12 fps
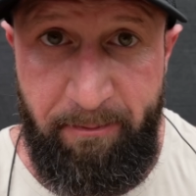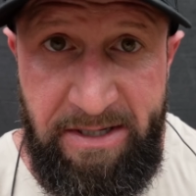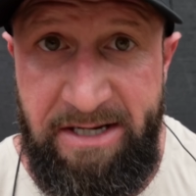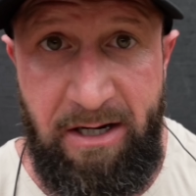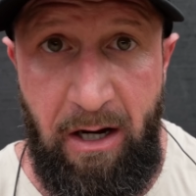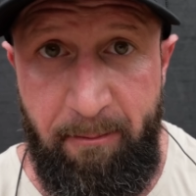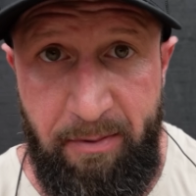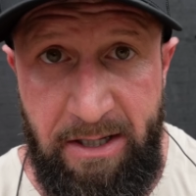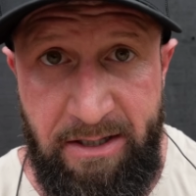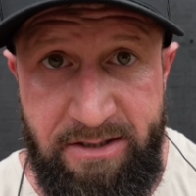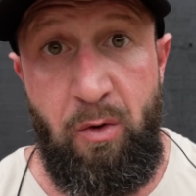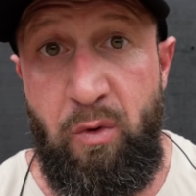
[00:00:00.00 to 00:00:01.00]
B
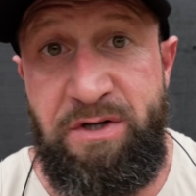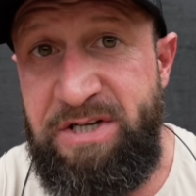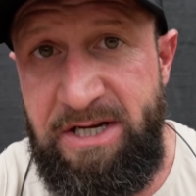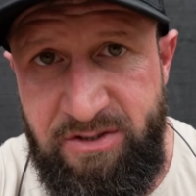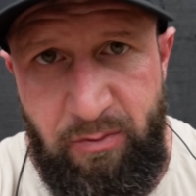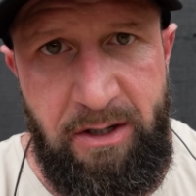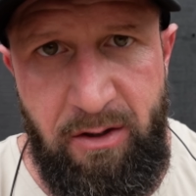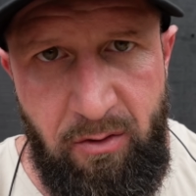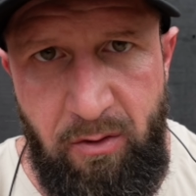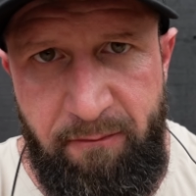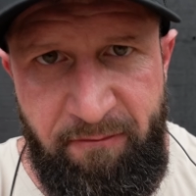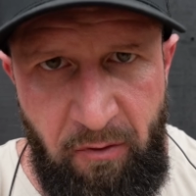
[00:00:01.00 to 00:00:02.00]
complex, which has regular
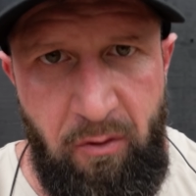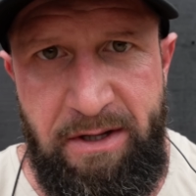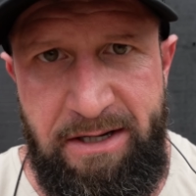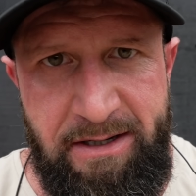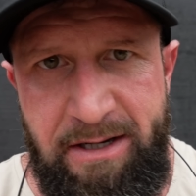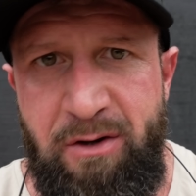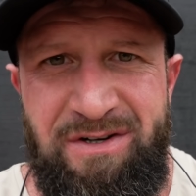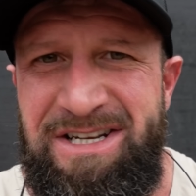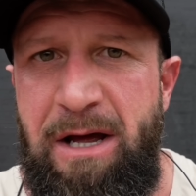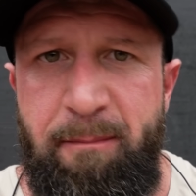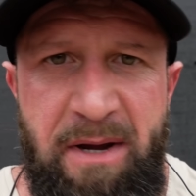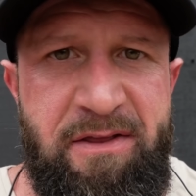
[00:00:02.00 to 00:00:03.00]
old folate in here. It's
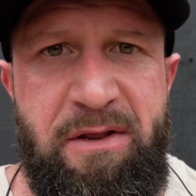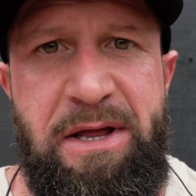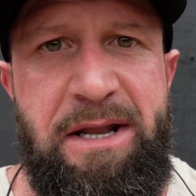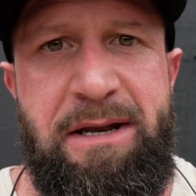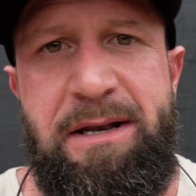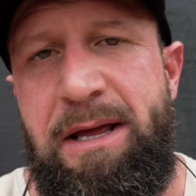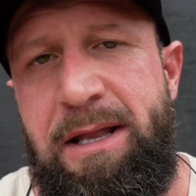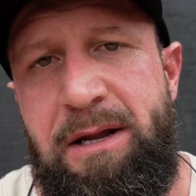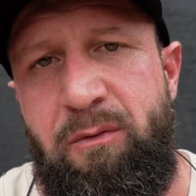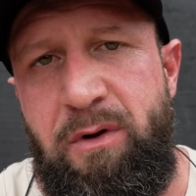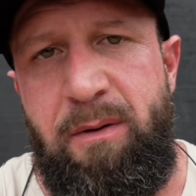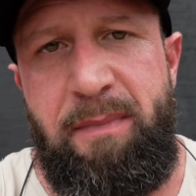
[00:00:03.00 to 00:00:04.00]
not methylated, and
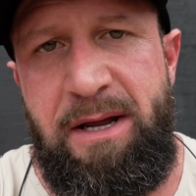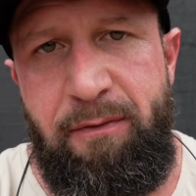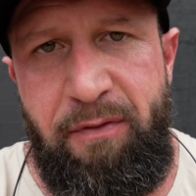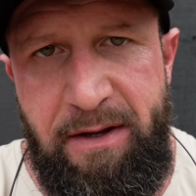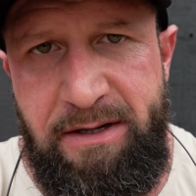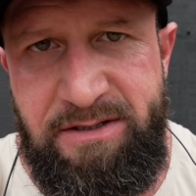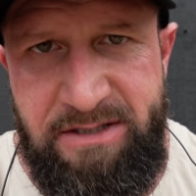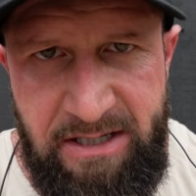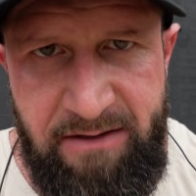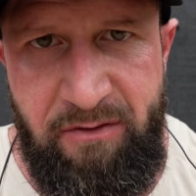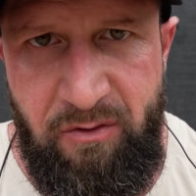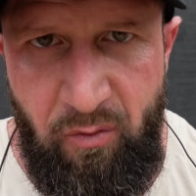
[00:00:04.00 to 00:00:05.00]
it would have made things
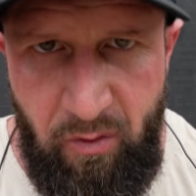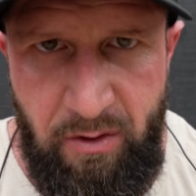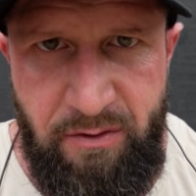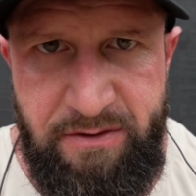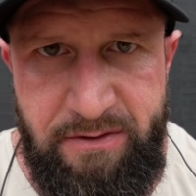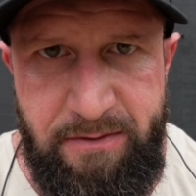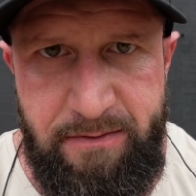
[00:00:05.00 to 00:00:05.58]
even worse.